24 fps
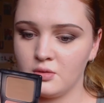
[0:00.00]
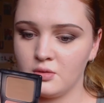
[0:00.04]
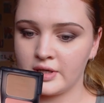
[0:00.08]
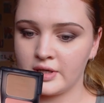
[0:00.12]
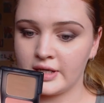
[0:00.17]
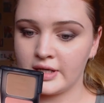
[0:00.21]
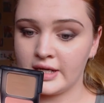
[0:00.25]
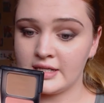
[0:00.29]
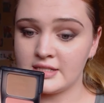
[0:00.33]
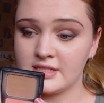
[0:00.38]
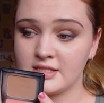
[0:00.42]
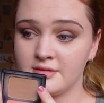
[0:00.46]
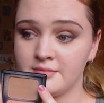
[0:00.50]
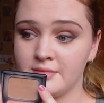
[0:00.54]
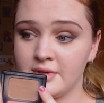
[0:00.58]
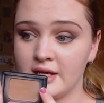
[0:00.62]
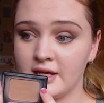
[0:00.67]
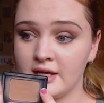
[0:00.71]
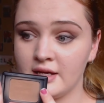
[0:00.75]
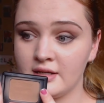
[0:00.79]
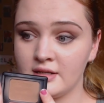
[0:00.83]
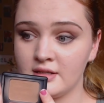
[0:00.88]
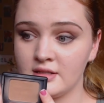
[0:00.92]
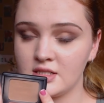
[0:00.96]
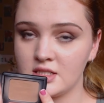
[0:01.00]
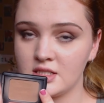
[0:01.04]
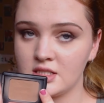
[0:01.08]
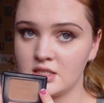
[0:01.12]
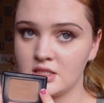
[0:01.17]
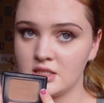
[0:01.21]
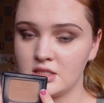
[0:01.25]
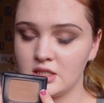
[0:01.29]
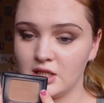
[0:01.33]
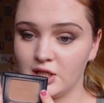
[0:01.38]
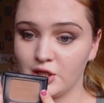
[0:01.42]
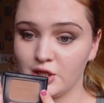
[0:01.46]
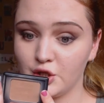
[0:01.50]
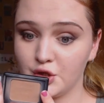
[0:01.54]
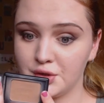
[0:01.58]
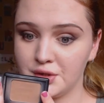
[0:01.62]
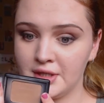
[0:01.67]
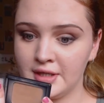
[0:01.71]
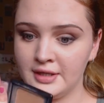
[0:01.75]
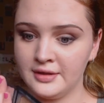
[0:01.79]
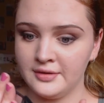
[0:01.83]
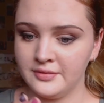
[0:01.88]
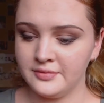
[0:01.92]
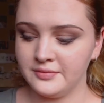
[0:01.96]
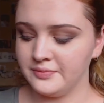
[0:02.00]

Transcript: Orgasm and Laguna.